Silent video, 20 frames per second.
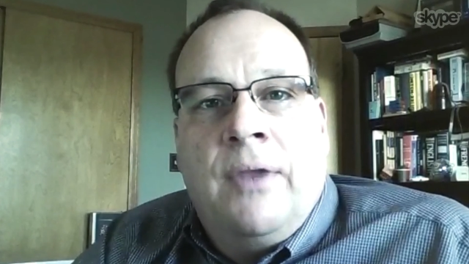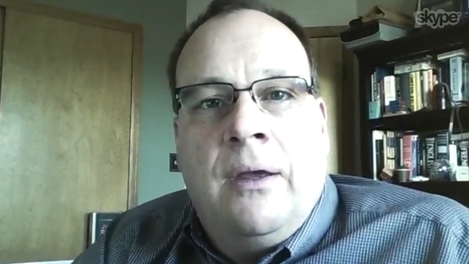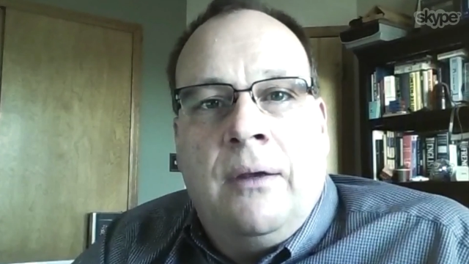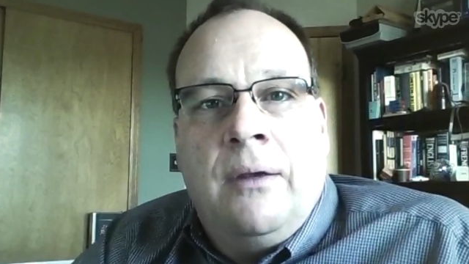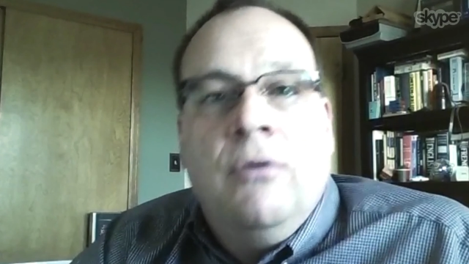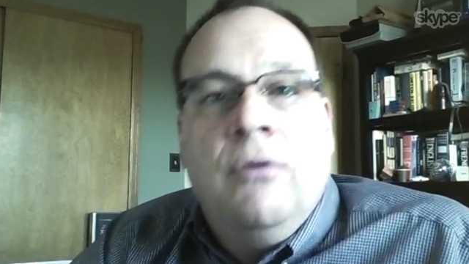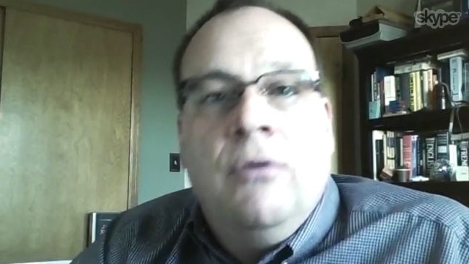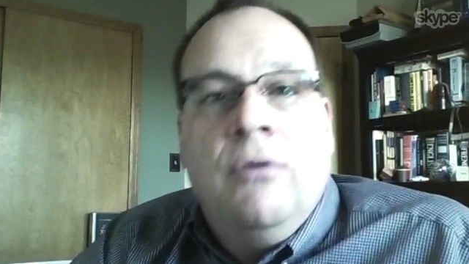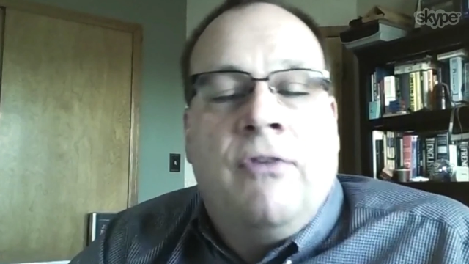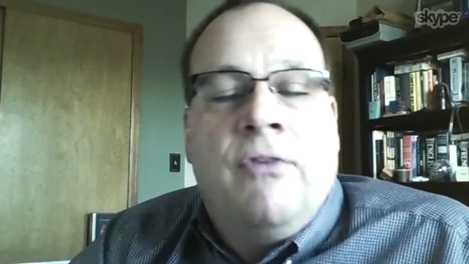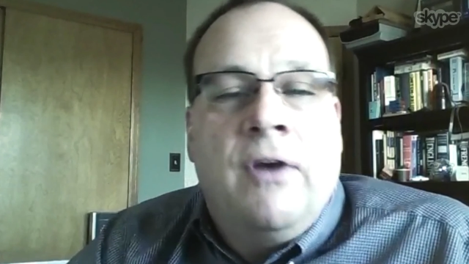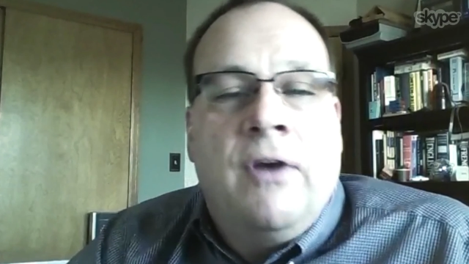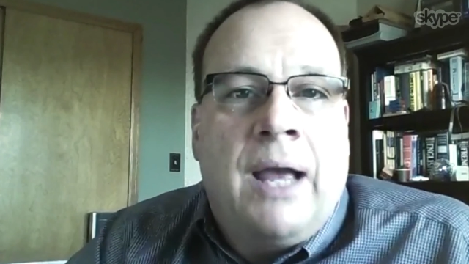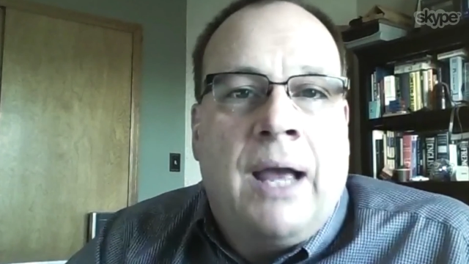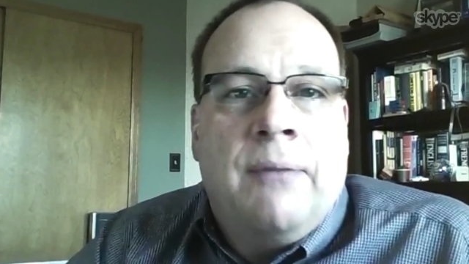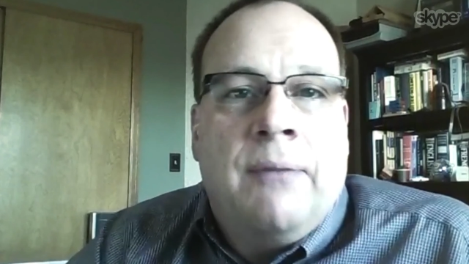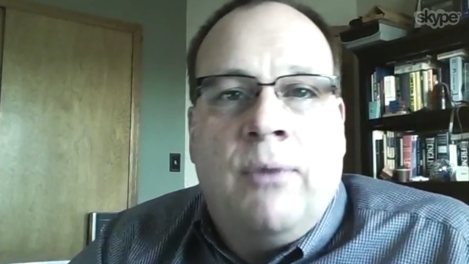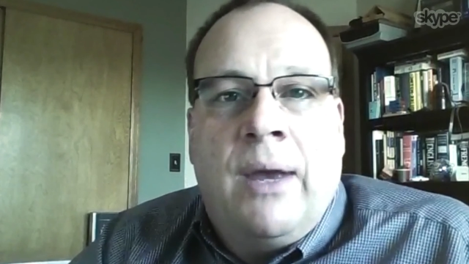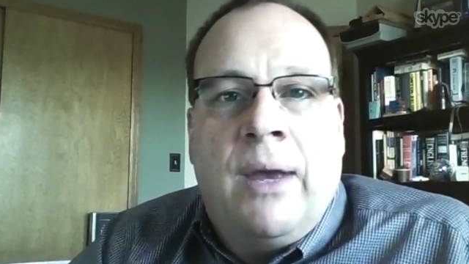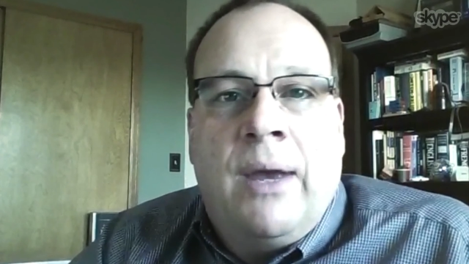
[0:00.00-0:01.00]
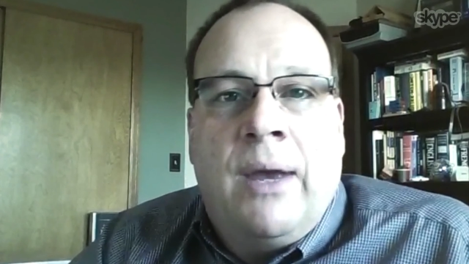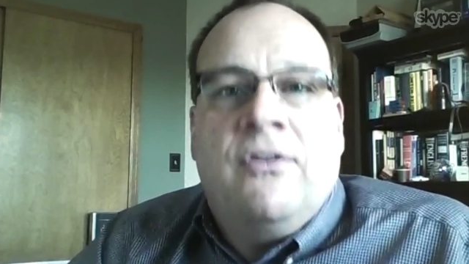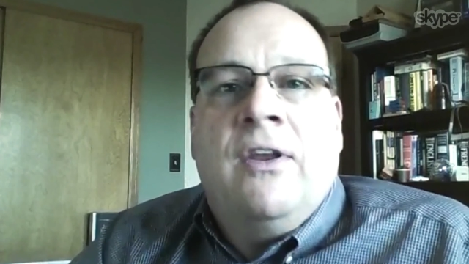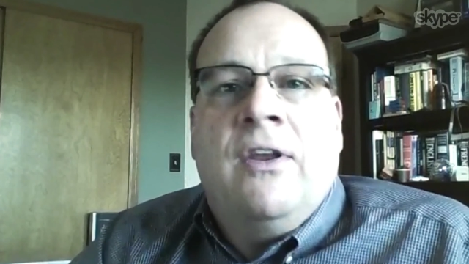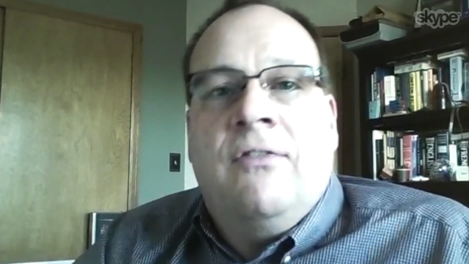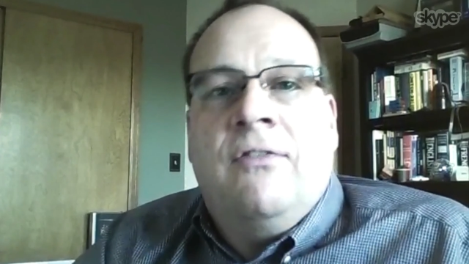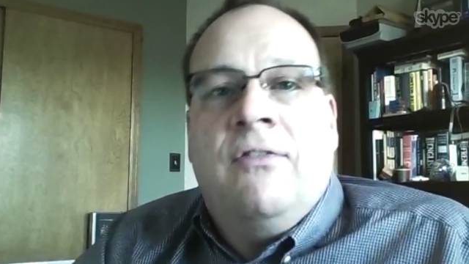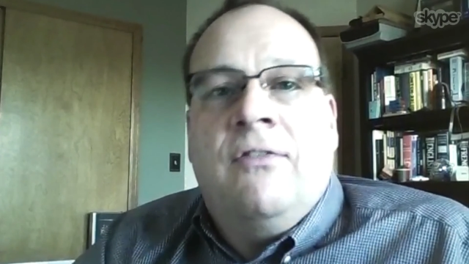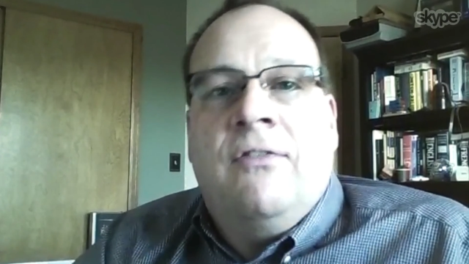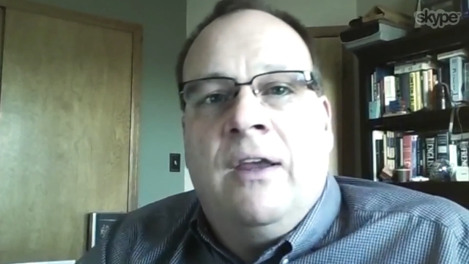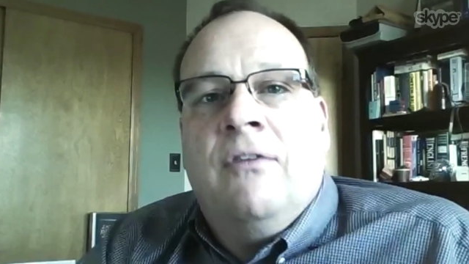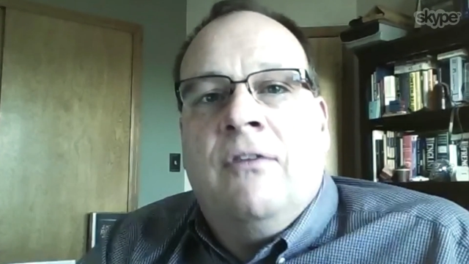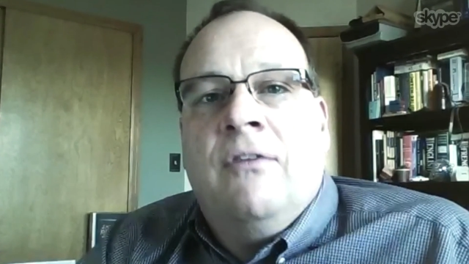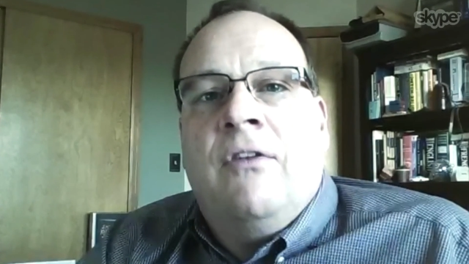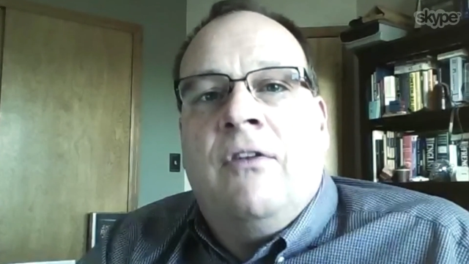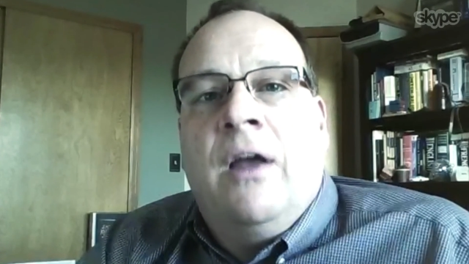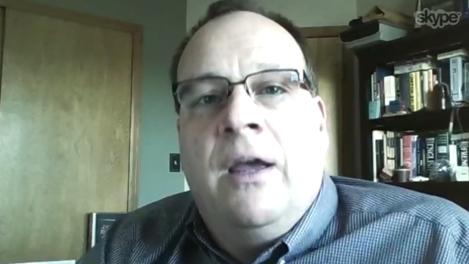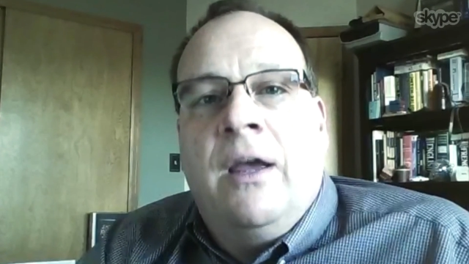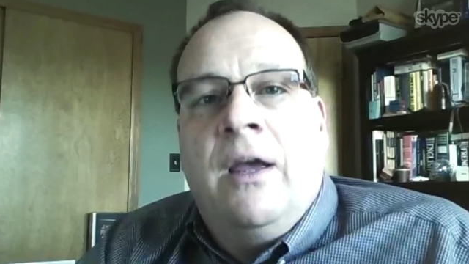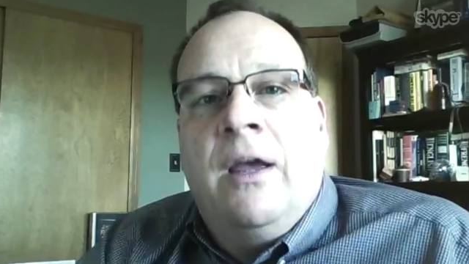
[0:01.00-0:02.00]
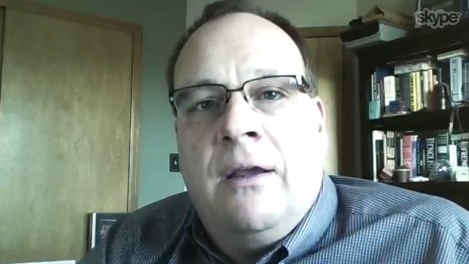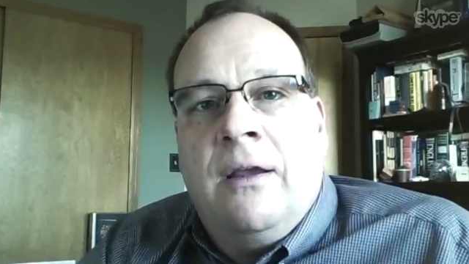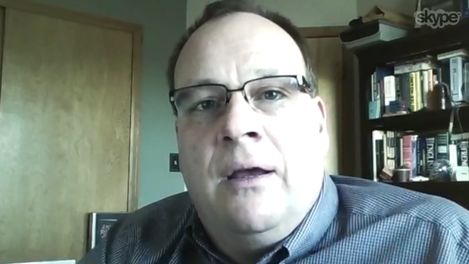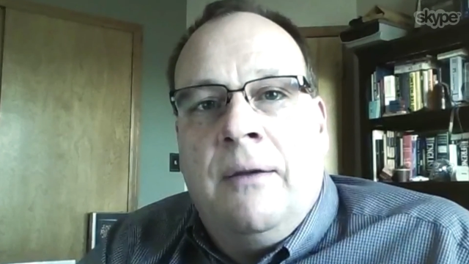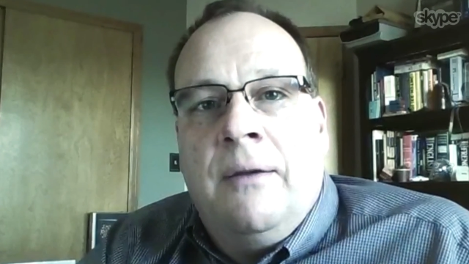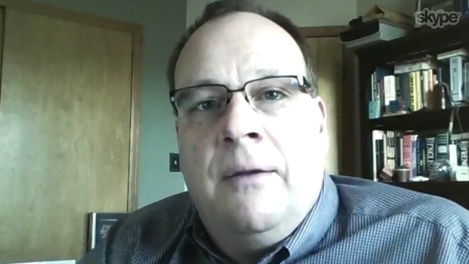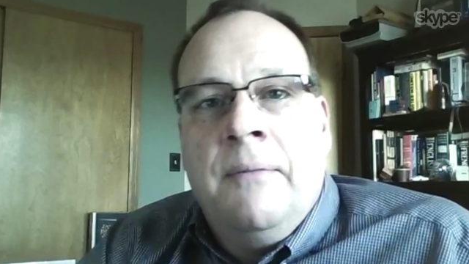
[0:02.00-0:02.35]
use PhoneGap to access things like